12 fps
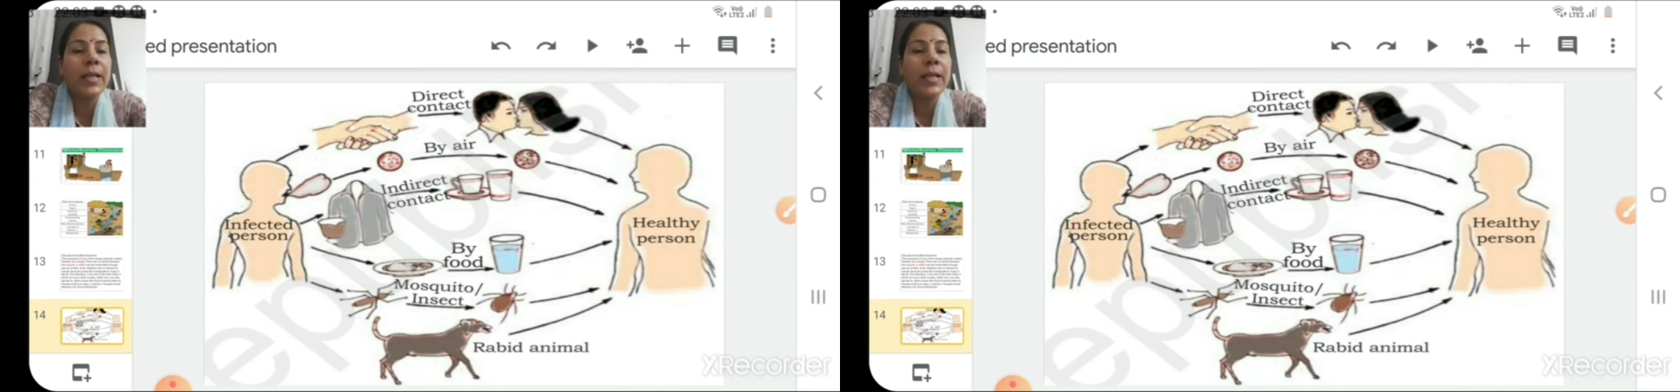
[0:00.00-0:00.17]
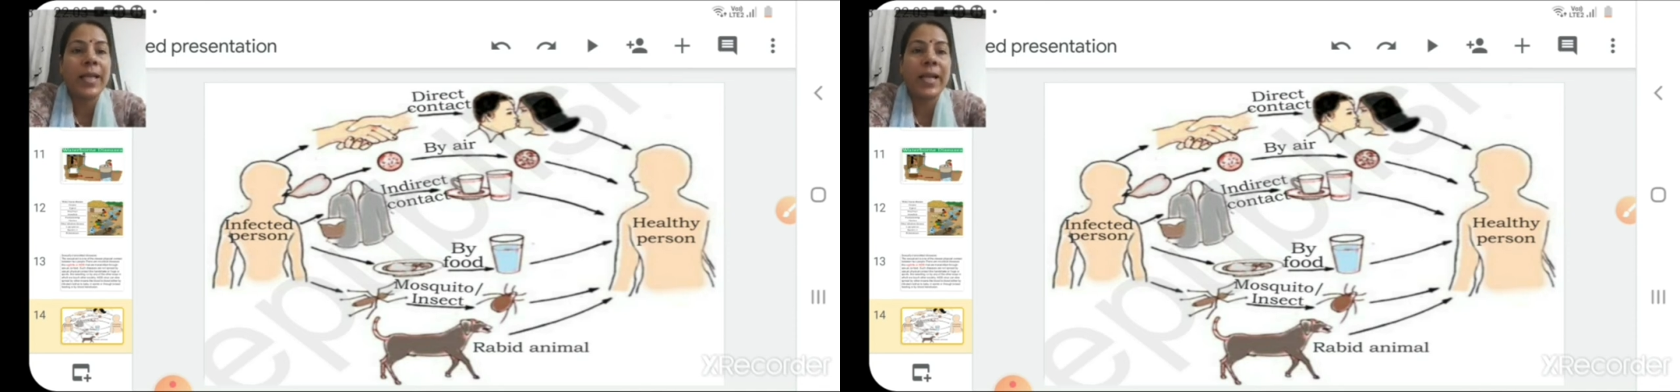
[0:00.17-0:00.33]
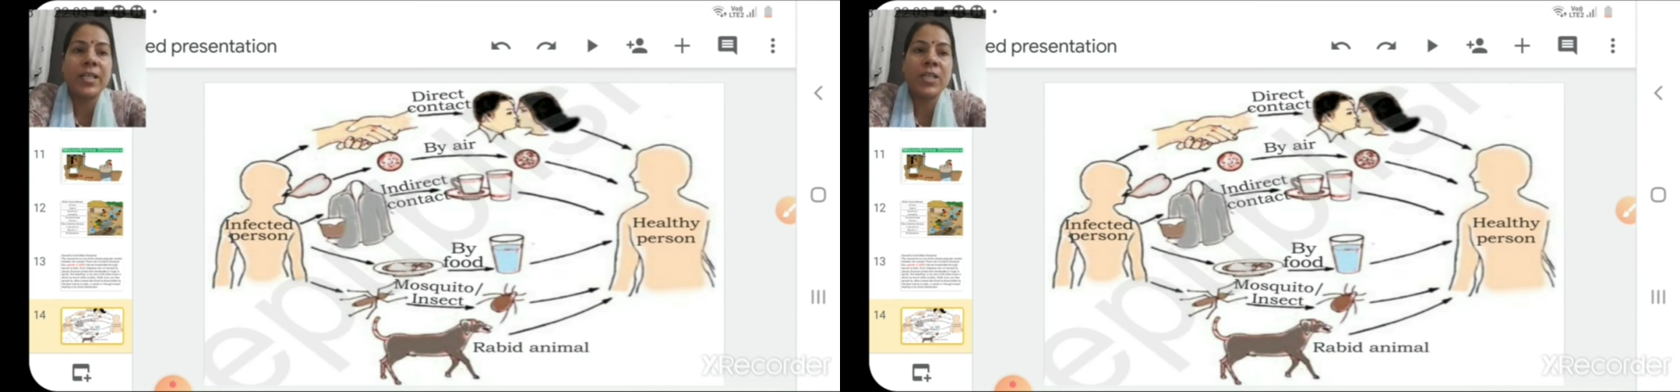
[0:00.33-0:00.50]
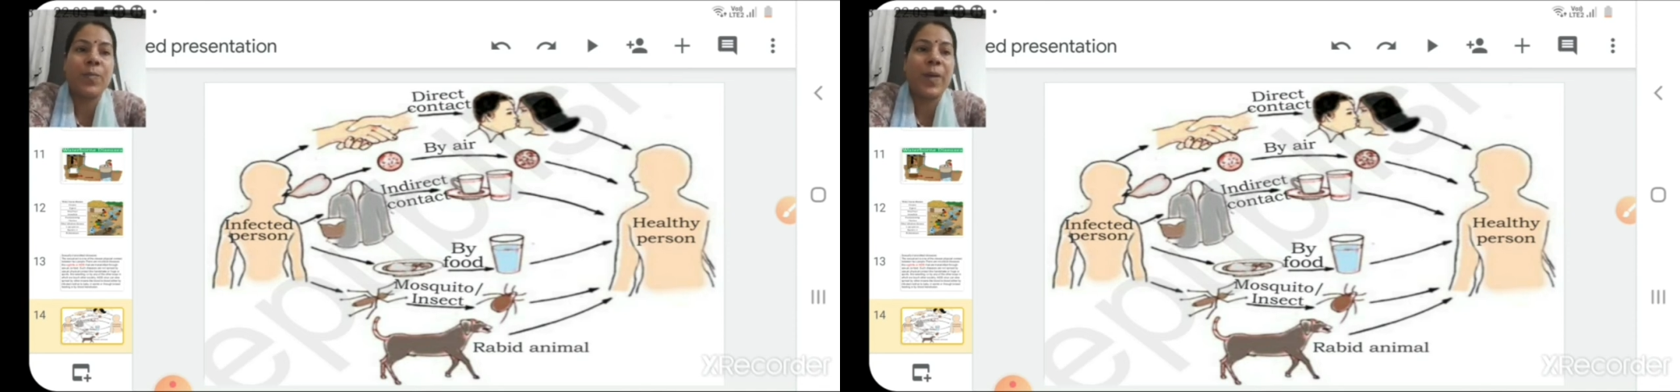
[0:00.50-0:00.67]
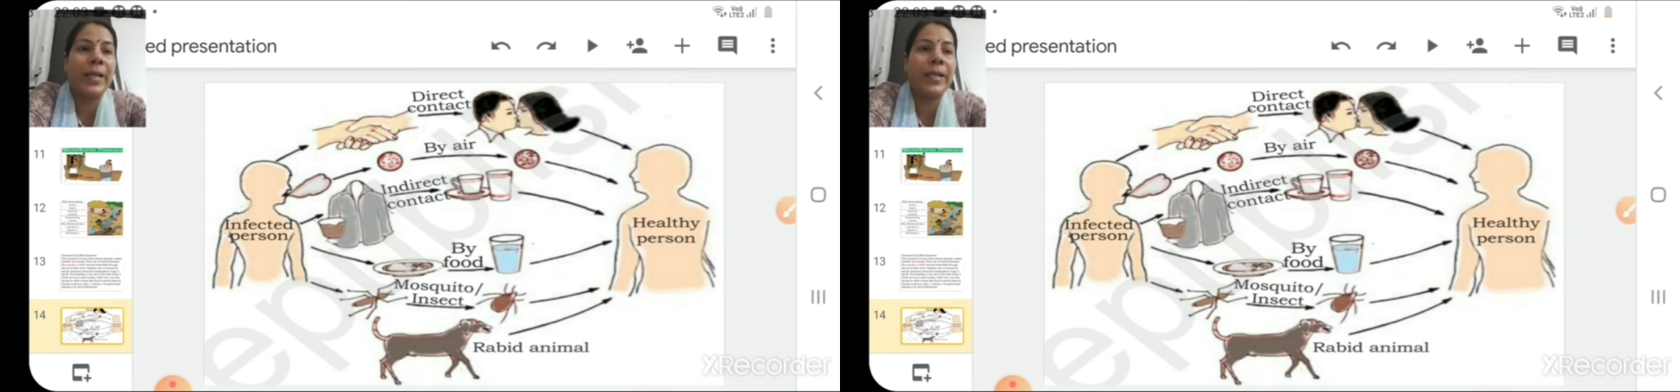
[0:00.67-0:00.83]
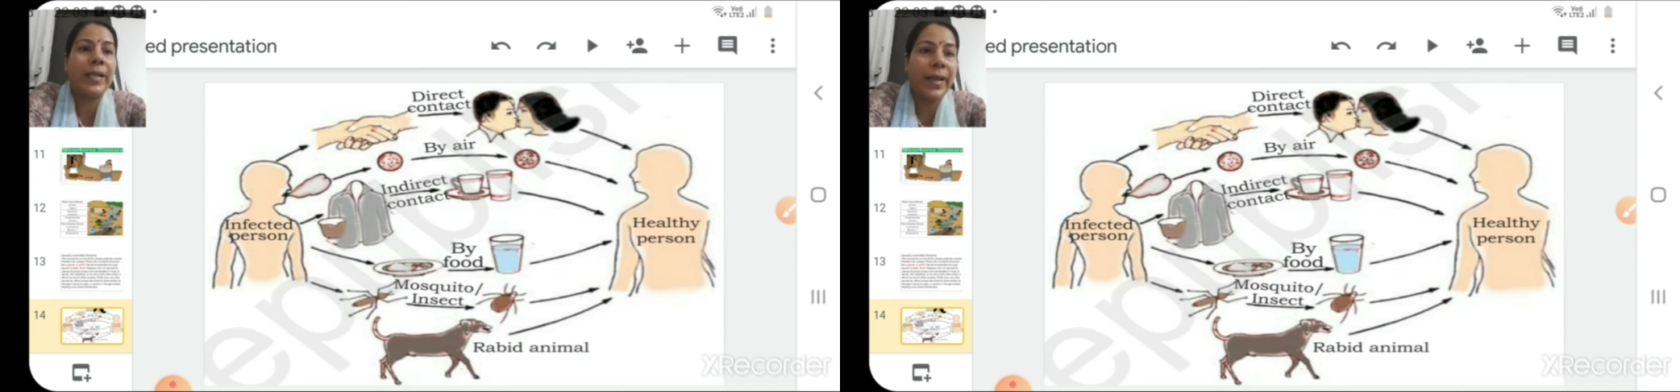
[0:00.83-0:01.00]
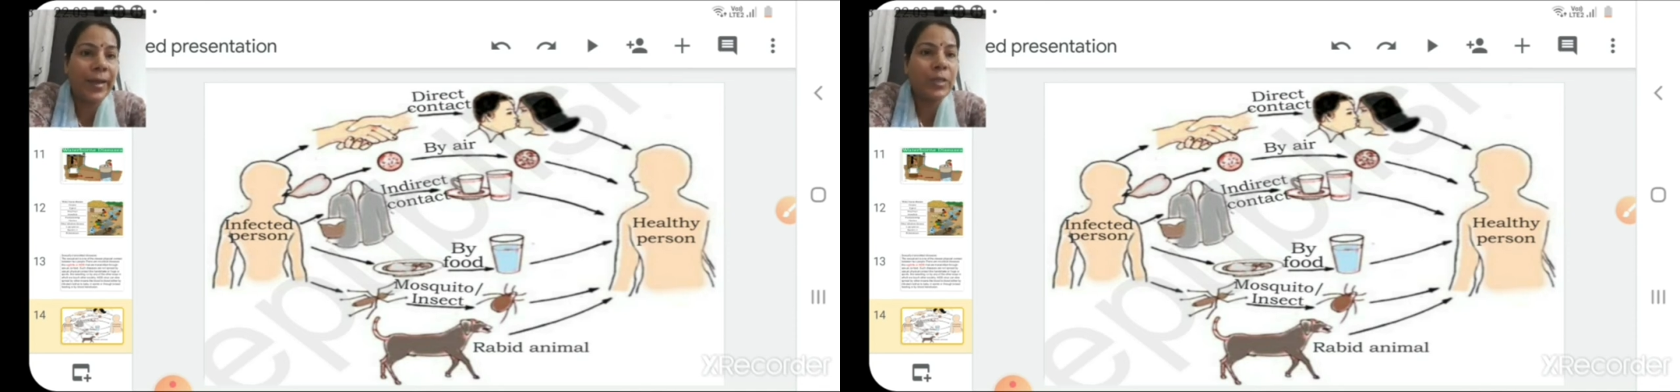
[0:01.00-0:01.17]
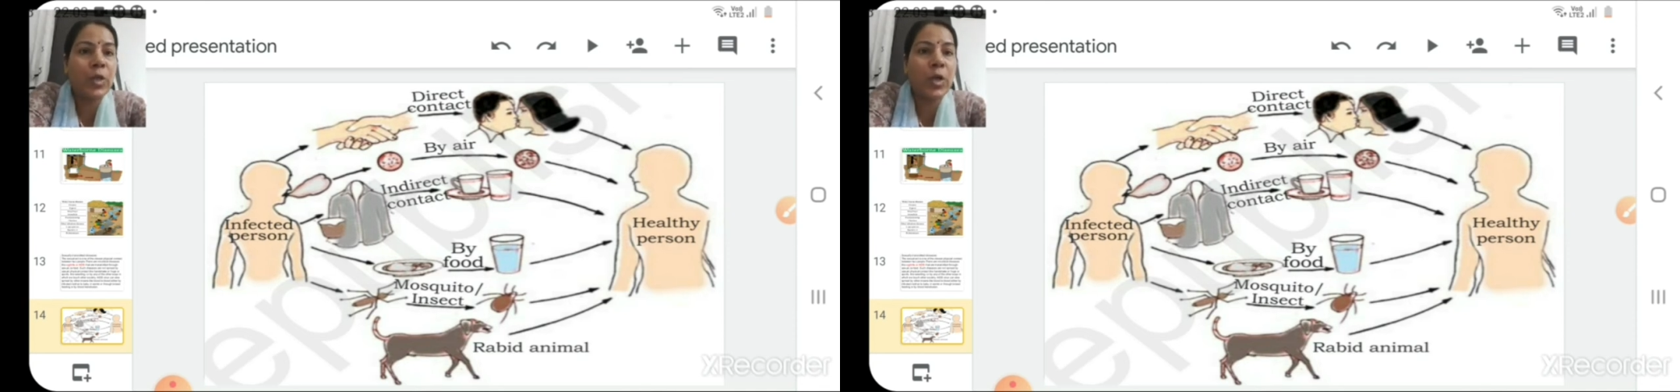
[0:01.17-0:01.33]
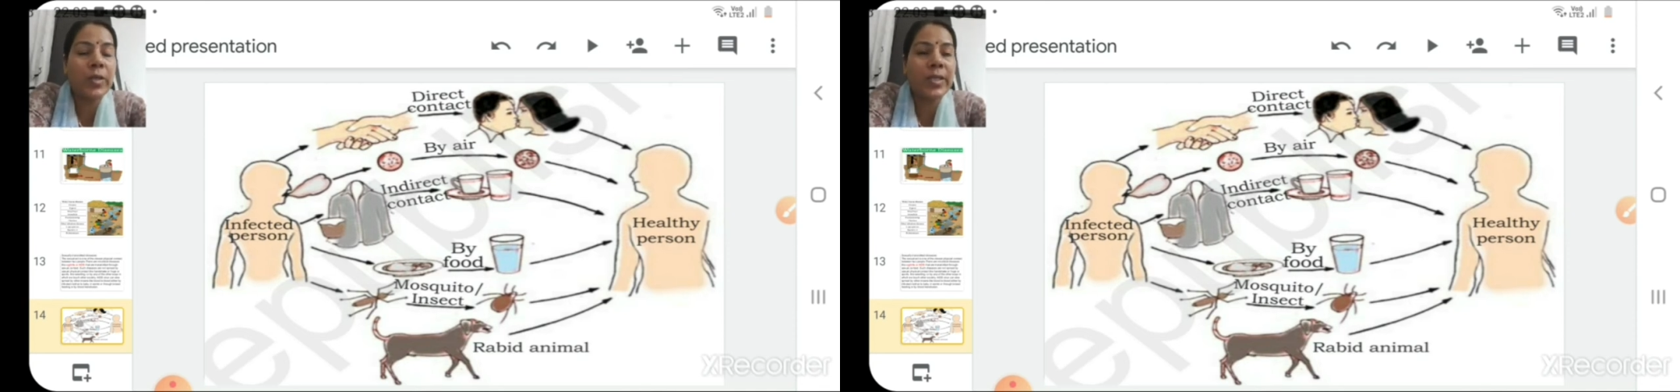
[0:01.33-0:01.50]
that is by direct
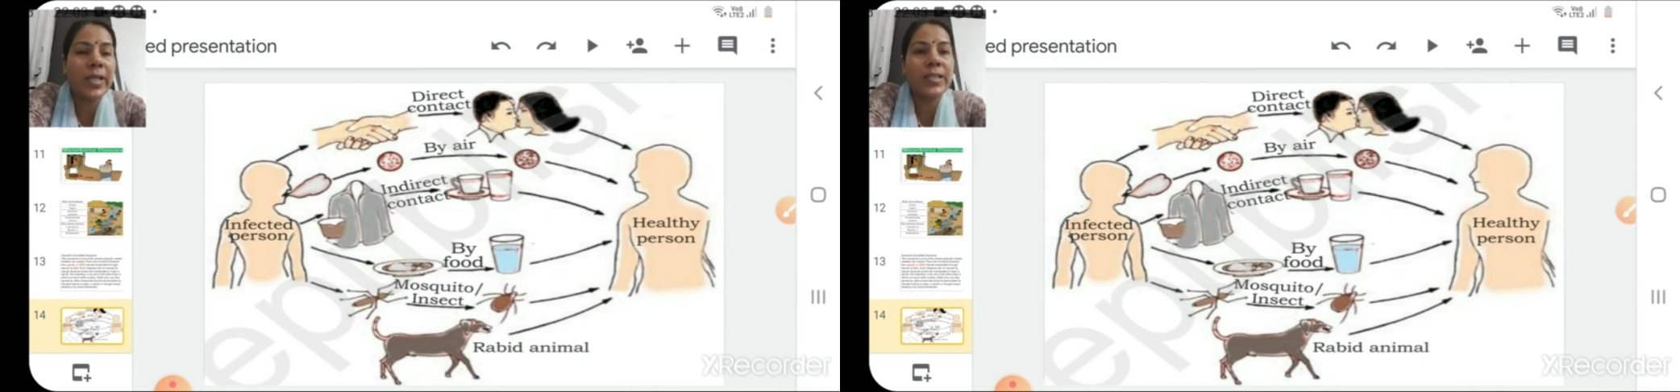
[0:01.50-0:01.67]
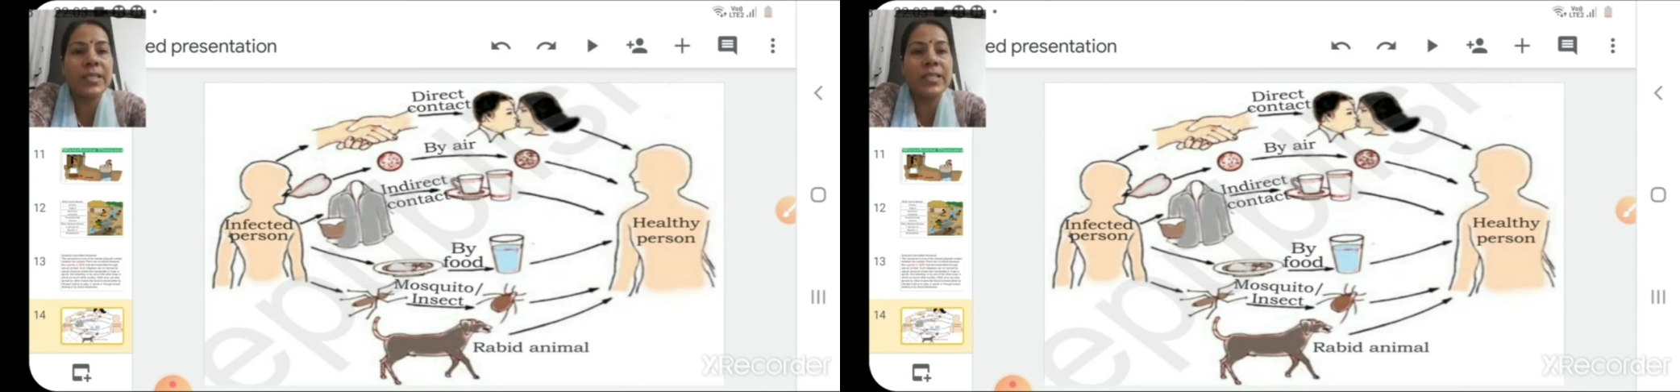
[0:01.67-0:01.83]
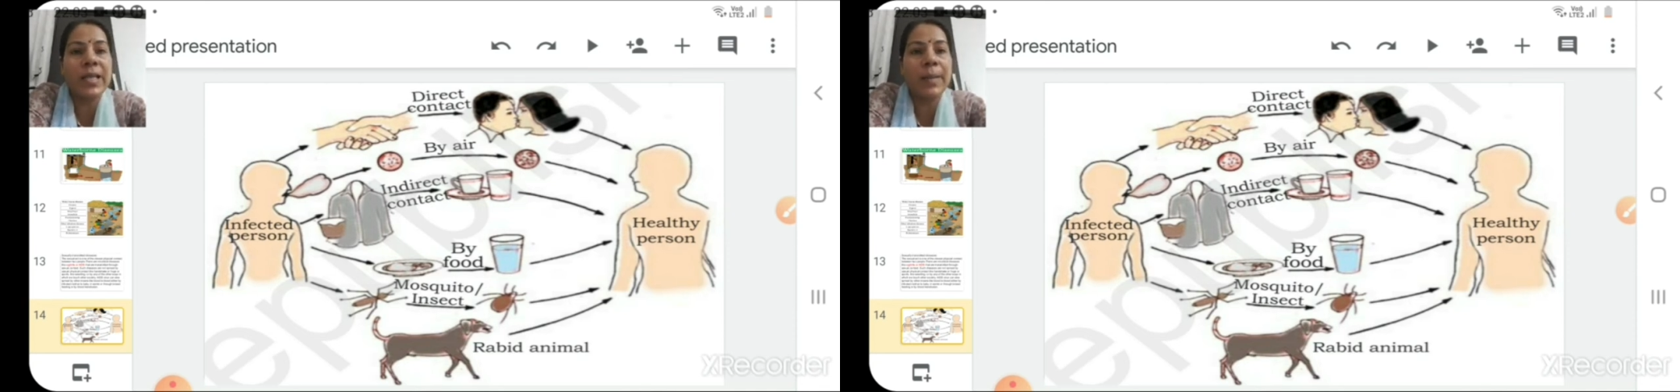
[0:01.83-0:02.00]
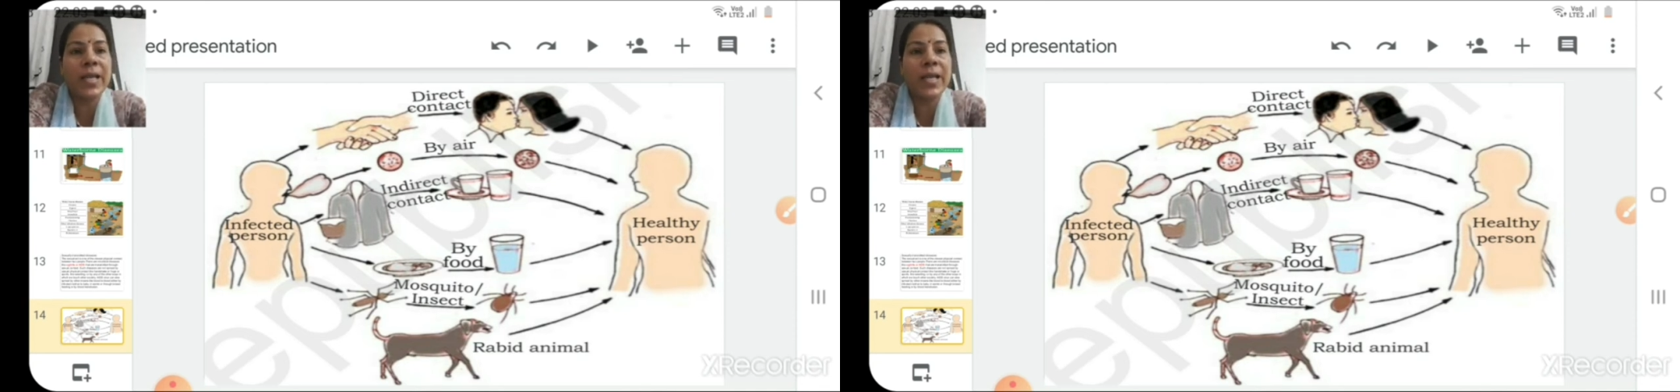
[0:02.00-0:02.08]
contact in some